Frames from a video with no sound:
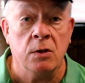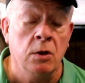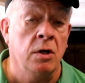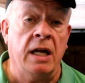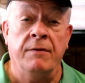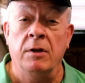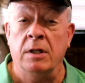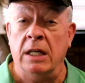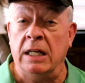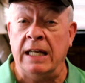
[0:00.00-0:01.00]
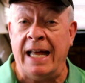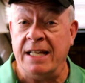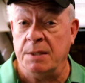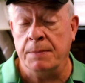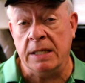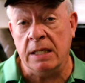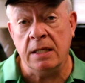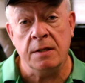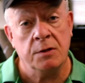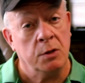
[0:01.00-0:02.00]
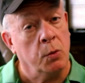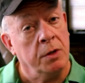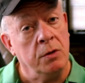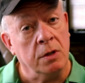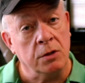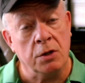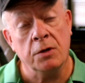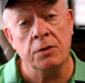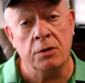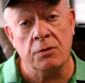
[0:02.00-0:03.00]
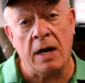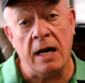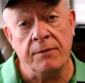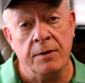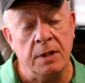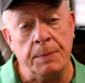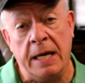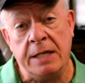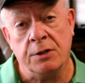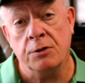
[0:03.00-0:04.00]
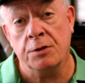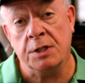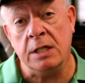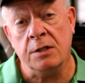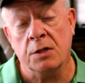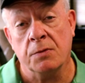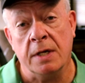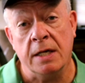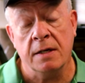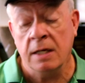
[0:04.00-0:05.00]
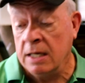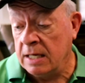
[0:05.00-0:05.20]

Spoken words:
Look, I've looked at Class B's to where you can turn the driver and the passenger seats around,